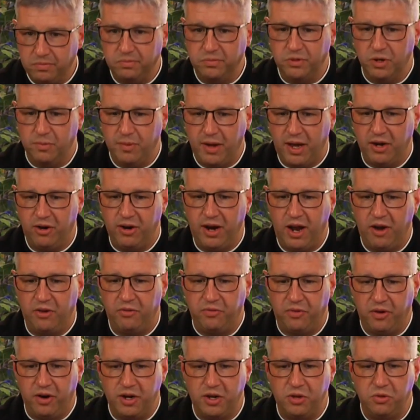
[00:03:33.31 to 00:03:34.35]
No matter how
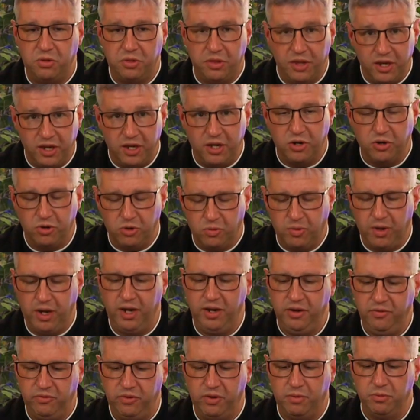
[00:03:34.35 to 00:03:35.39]
far you think you're
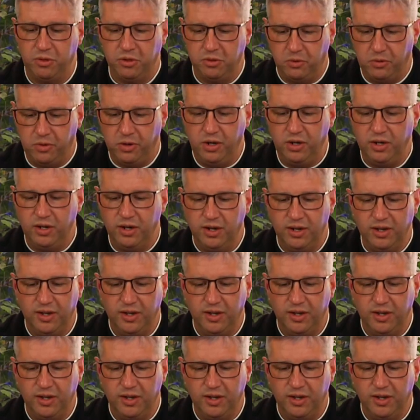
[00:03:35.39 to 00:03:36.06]
away from the Lord,